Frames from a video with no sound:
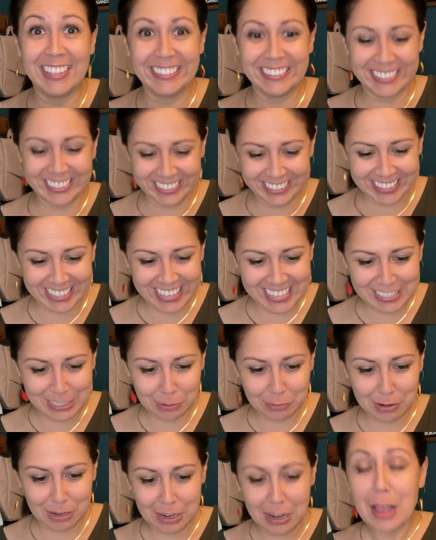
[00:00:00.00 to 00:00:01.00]
little things
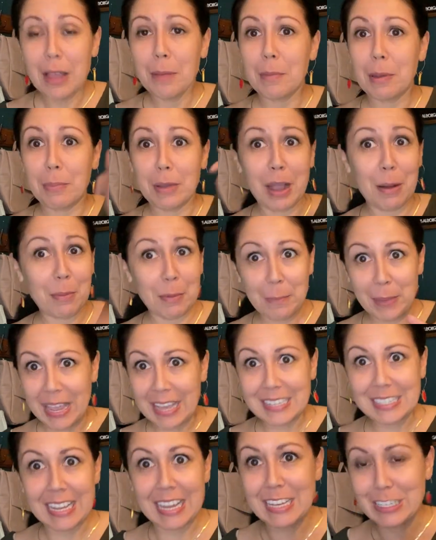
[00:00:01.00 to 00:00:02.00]
that were a couple
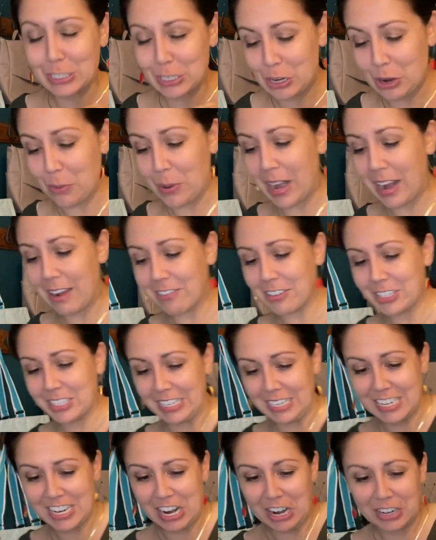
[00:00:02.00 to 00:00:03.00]
band-aids, you know, whatever's
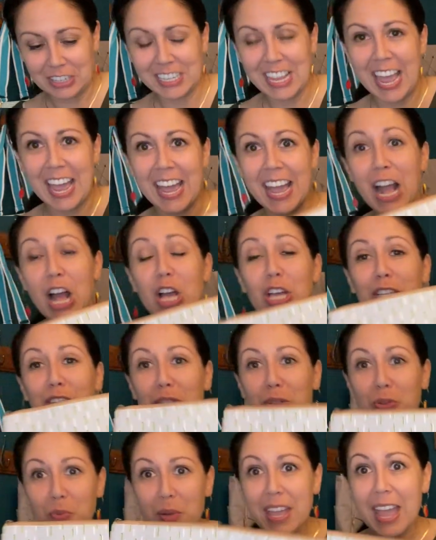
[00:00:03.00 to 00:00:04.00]
in here, okay?
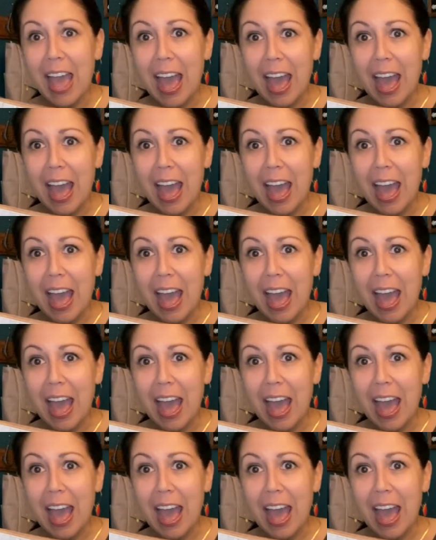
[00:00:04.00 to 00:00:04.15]
So we